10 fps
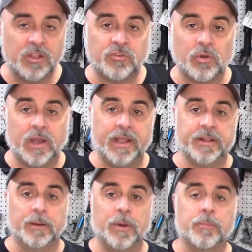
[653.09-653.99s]
so I
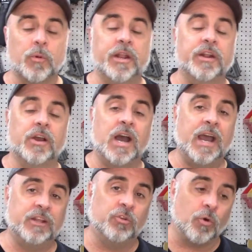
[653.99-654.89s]
ended up upgrading to a
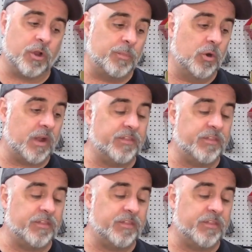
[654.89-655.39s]
high torque motor.